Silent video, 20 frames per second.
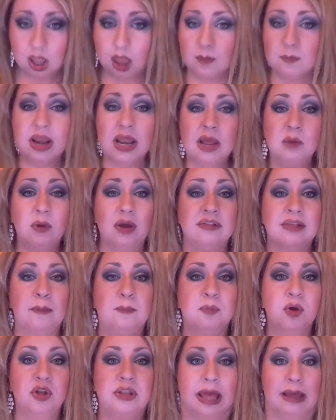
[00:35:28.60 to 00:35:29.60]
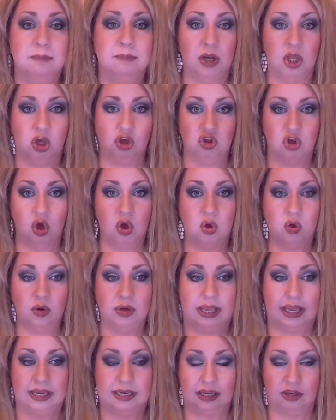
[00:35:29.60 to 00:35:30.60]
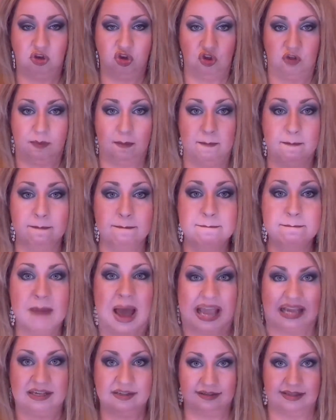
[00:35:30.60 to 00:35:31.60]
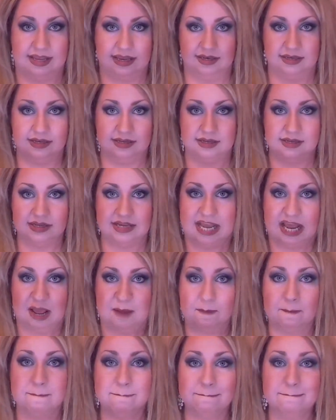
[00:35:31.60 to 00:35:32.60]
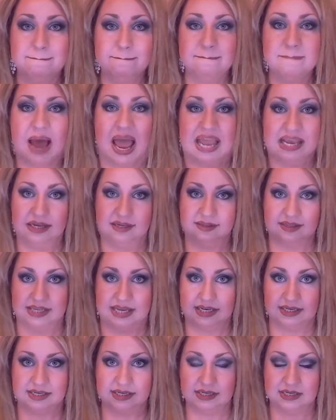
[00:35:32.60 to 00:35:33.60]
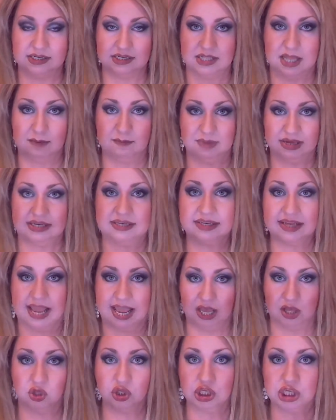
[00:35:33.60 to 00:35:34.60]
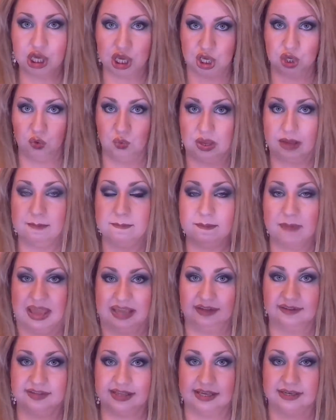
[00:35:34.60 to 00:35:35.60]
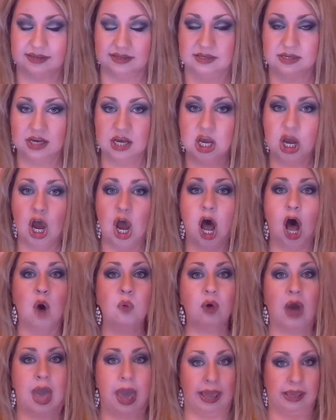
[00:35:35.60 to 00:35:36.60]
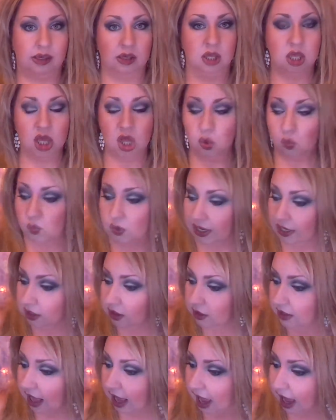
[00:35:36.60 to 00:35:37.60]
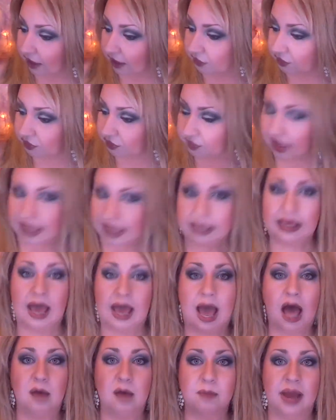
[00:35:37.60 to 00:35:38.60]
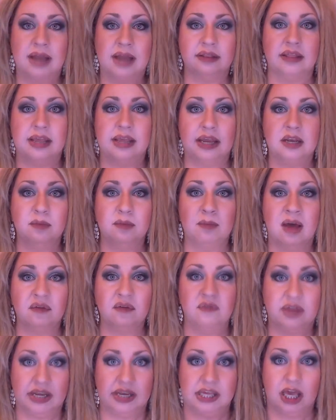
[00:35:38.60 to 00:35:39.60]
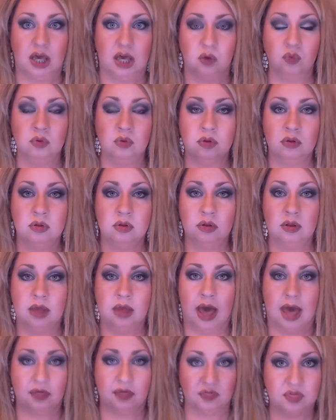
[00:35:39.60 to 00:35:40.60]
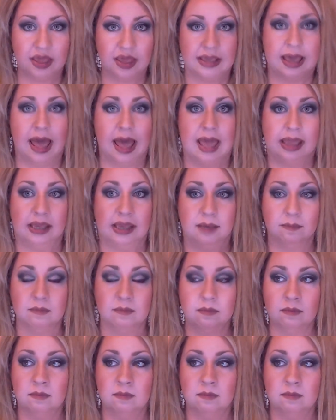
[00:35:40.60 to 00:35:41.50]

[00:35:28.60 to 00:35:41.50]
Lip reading: But anyways, I put that blush on and it just makes it. It makes it. Let me tell you, it makes it. Okay. Well, I think I'm at the end of my video. I think I am.